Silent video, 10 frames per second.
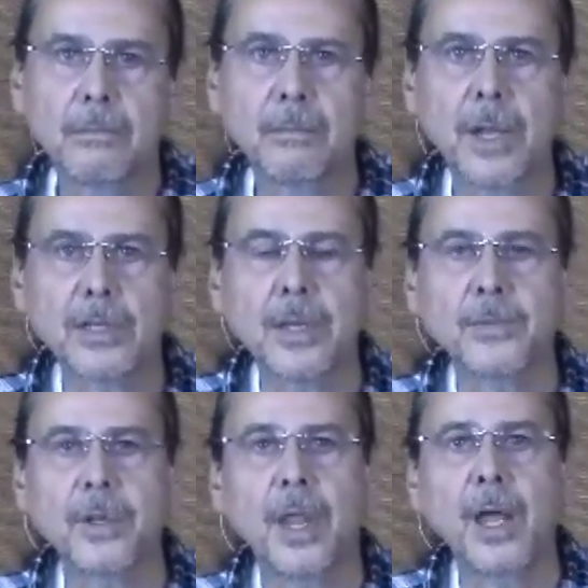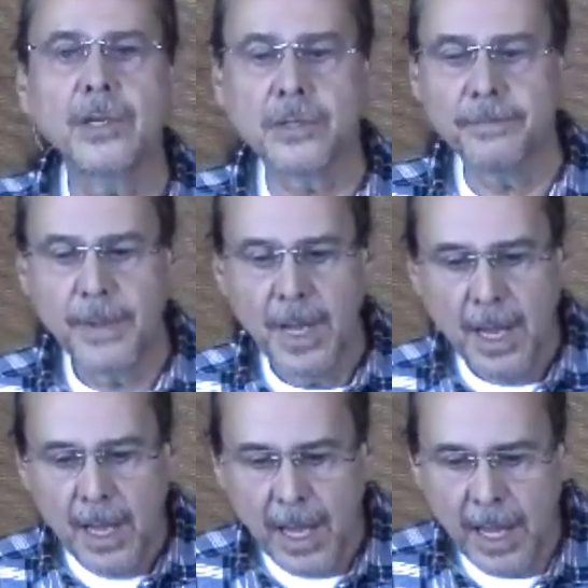accept the lies.
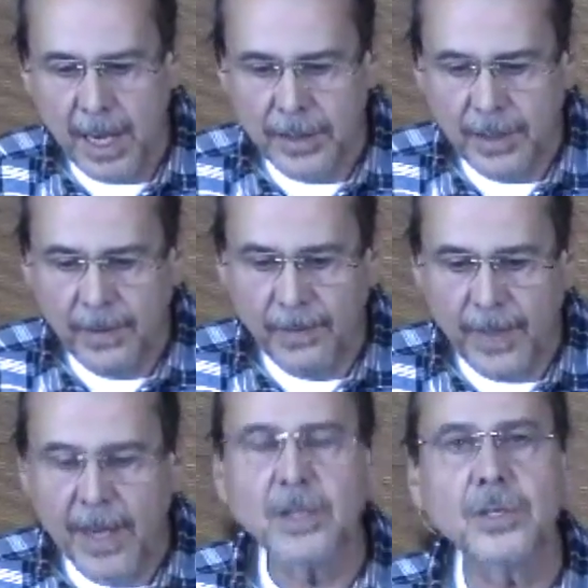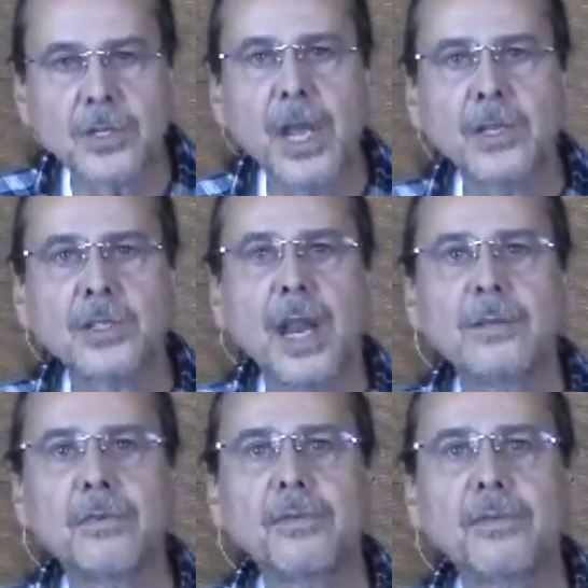And I think that that is a sad
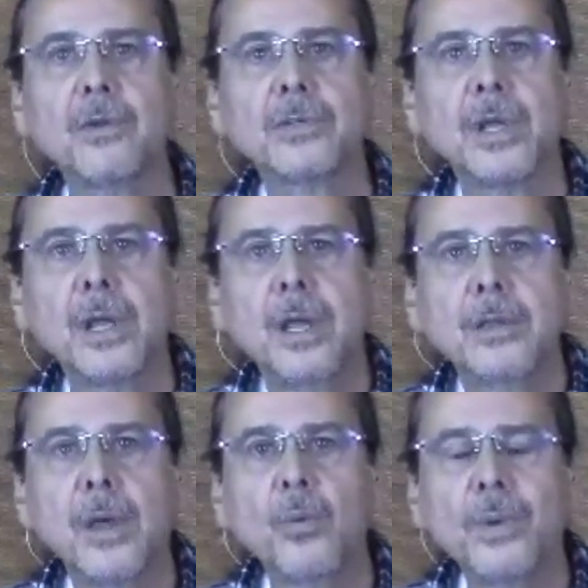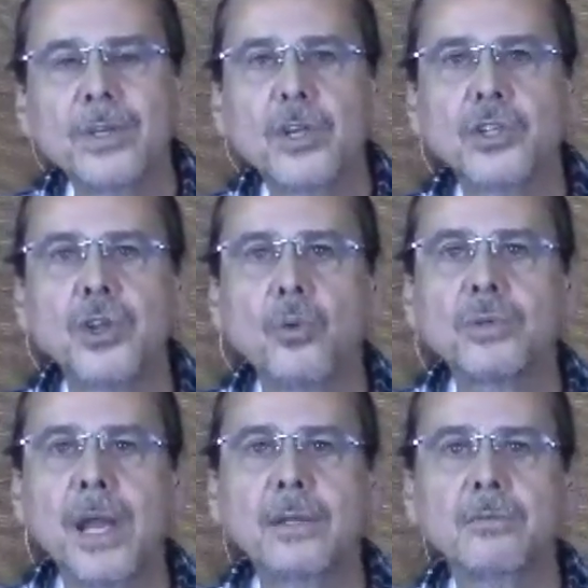state of affairs that we just don't
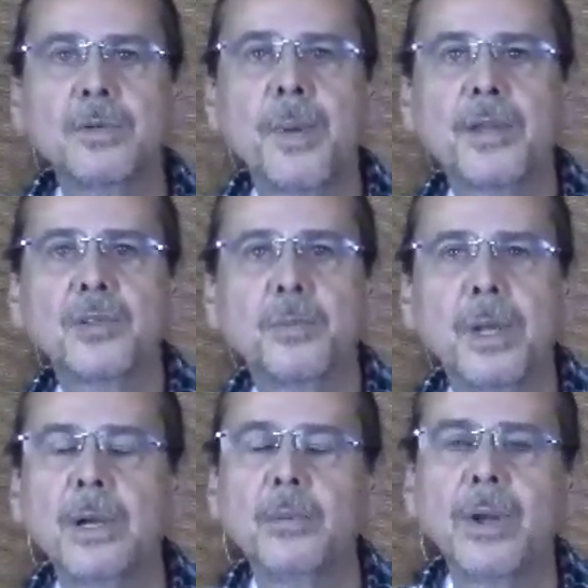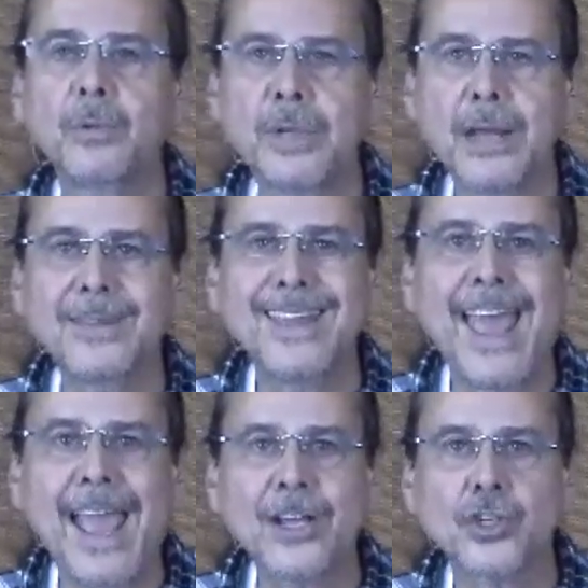take the responsibility. We don't take the
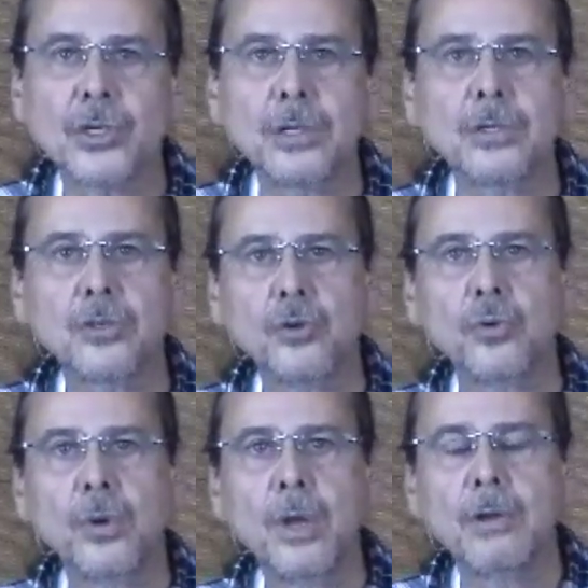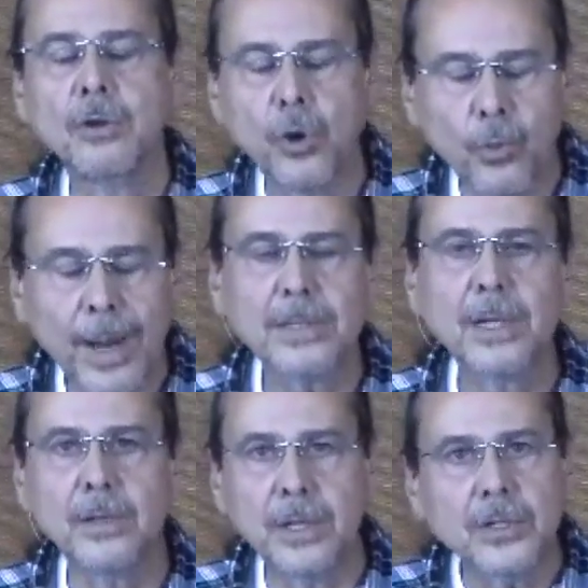action to correct
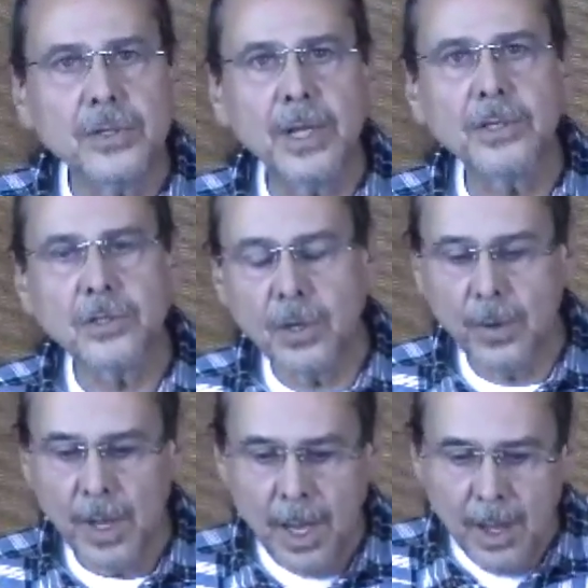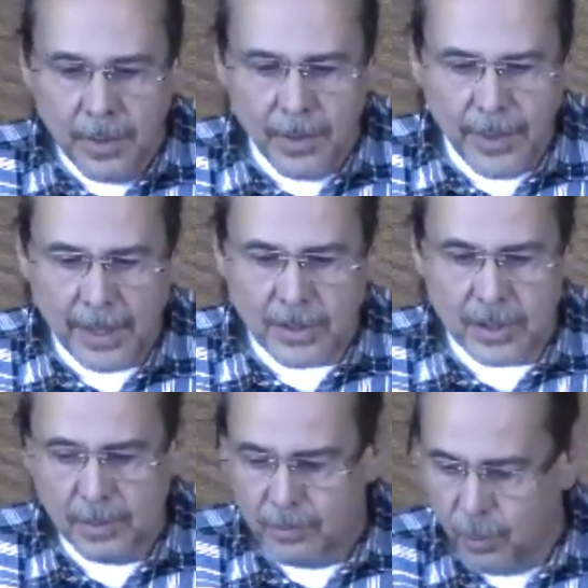these things. So
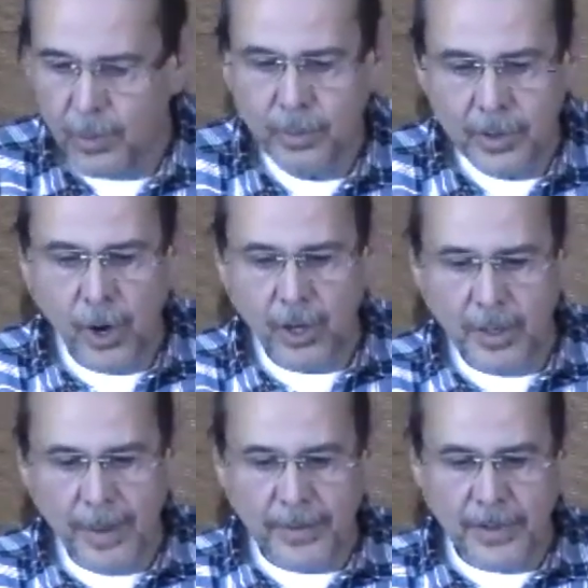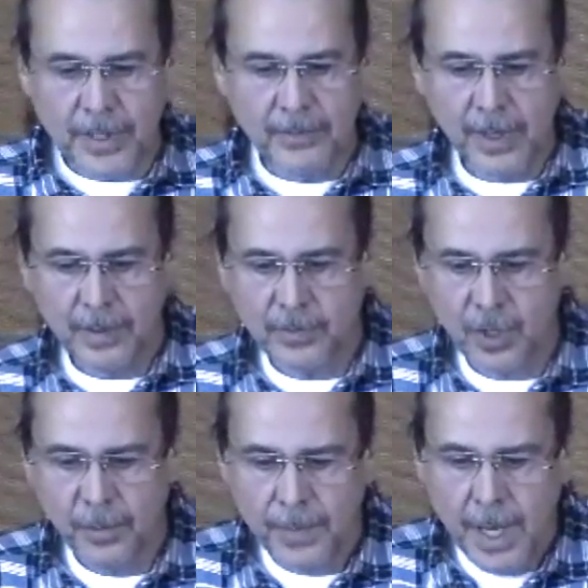that's what we're talking about this evening.
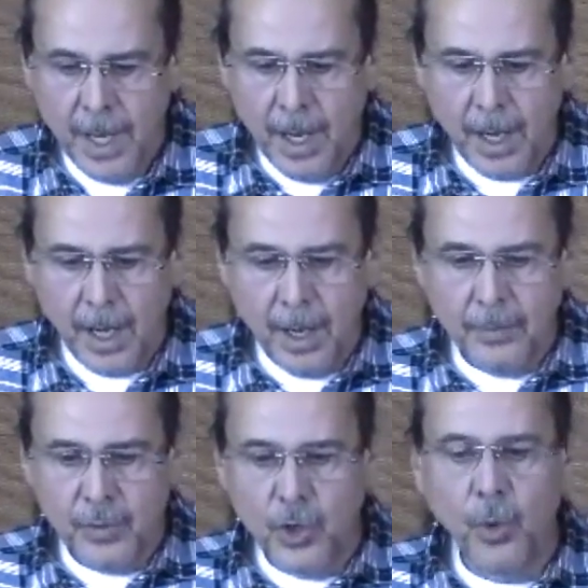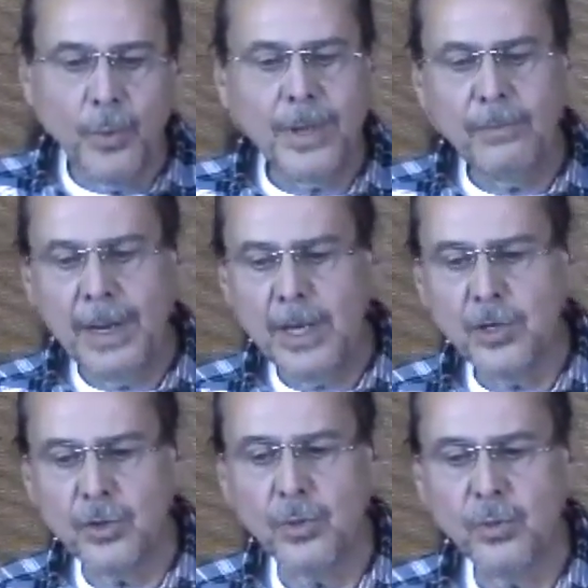So um, you know, we really
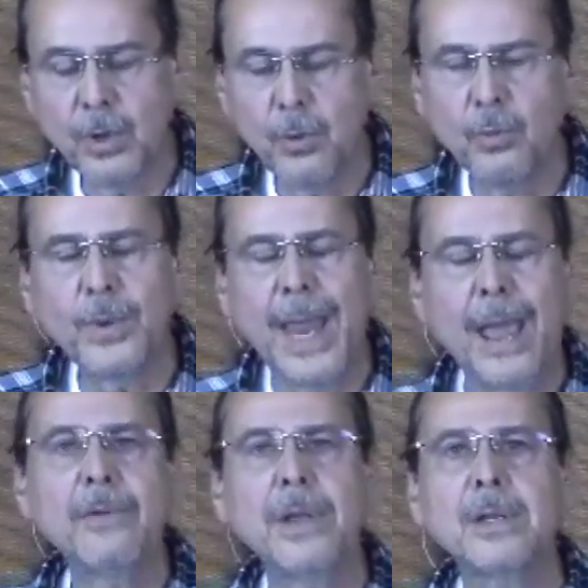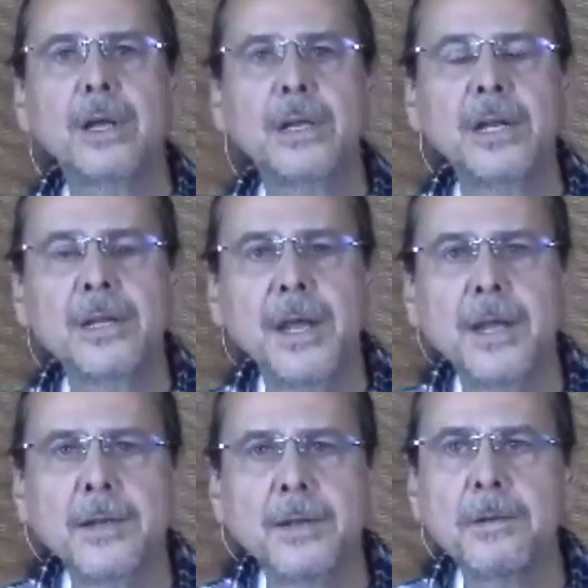do. We have an, an,
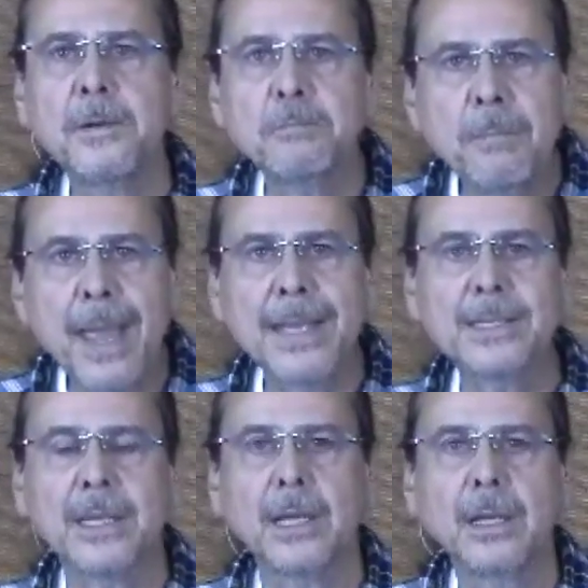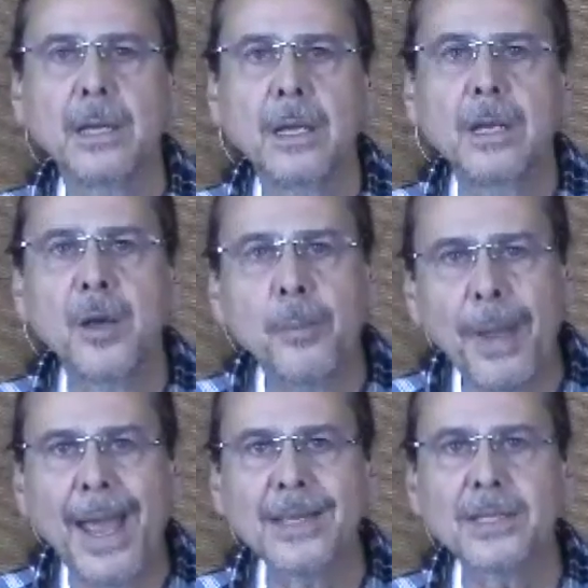an amazing
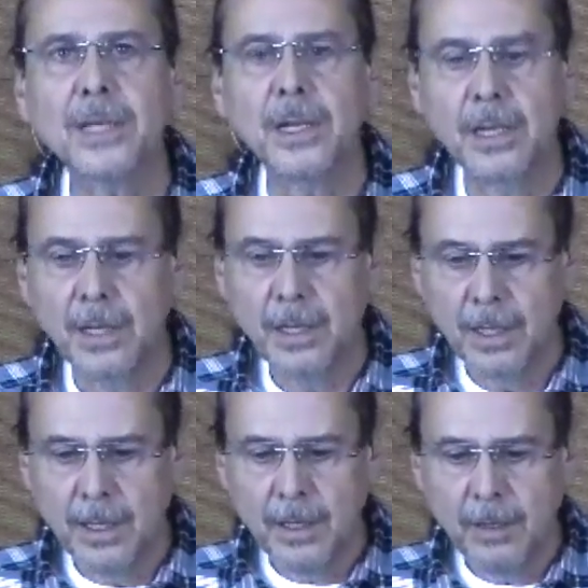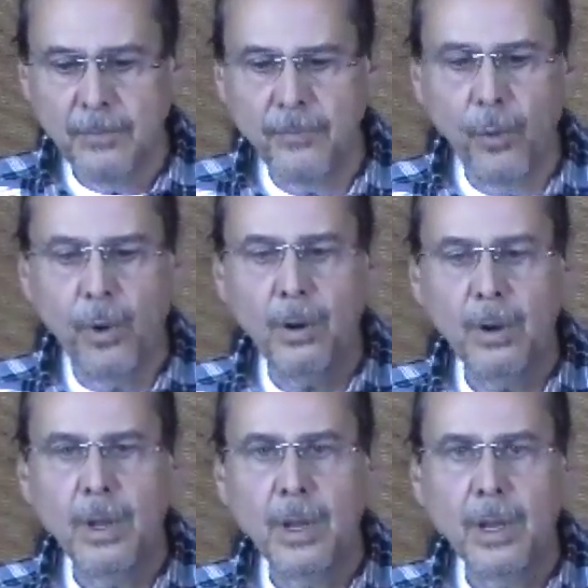capacity for
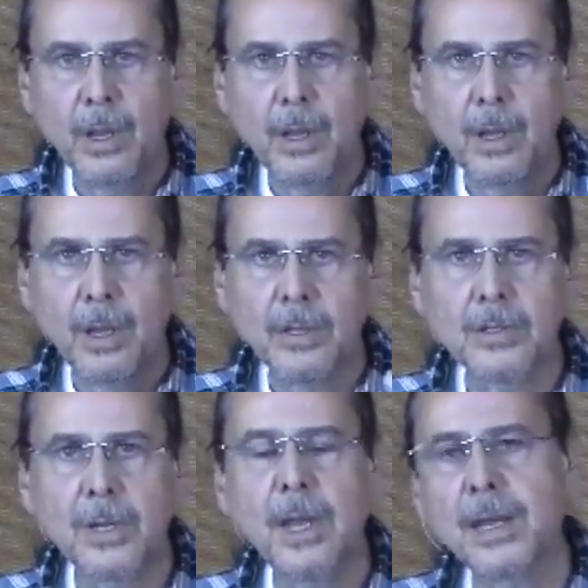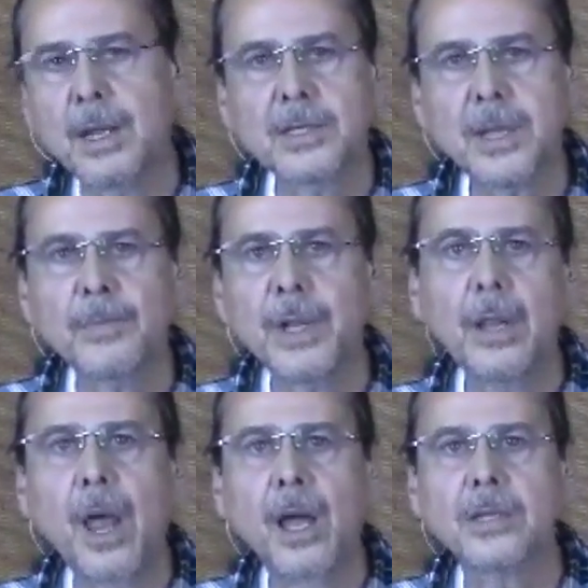accepting
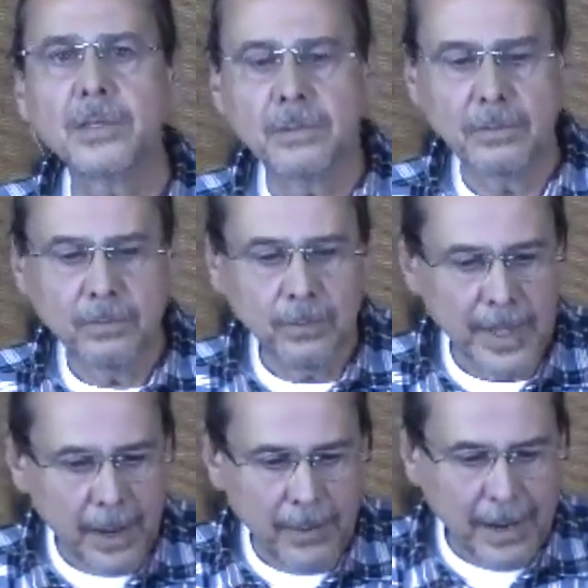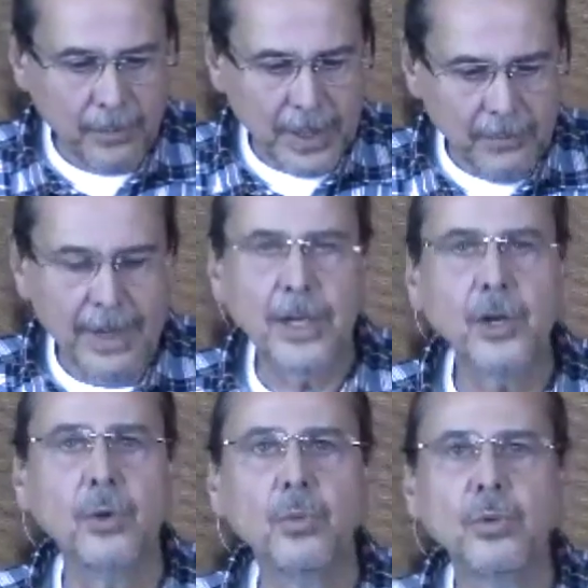lies. We, we, we really
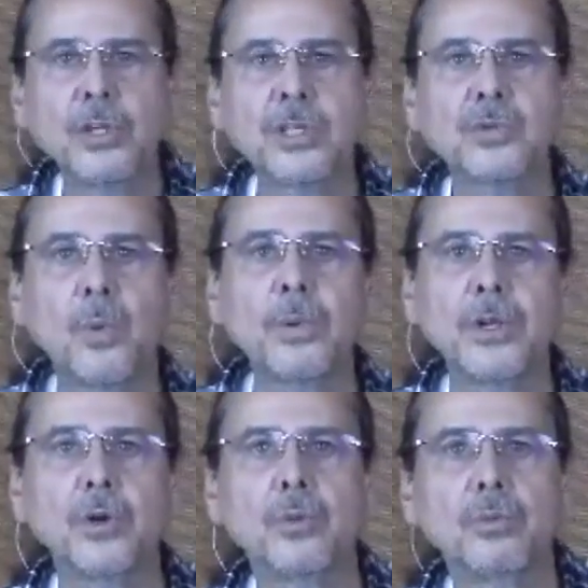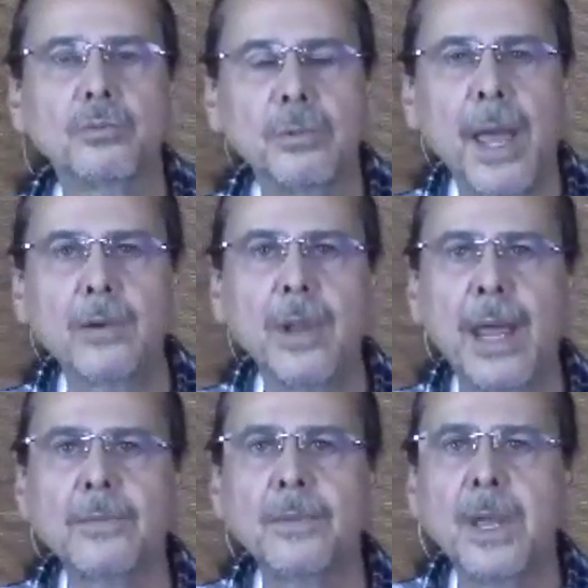do. This is what we do. And,
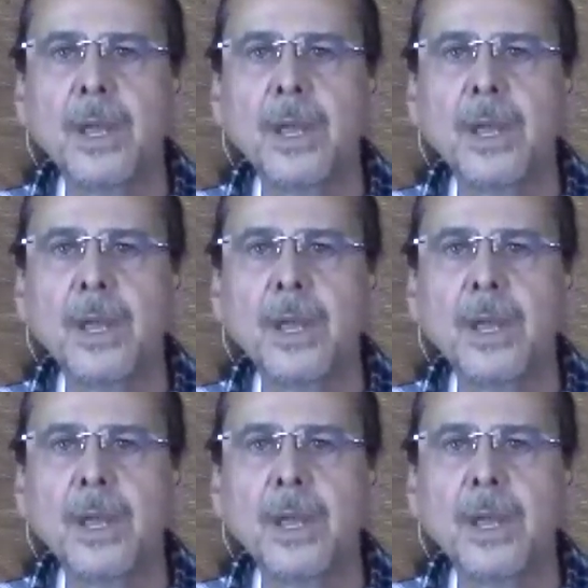and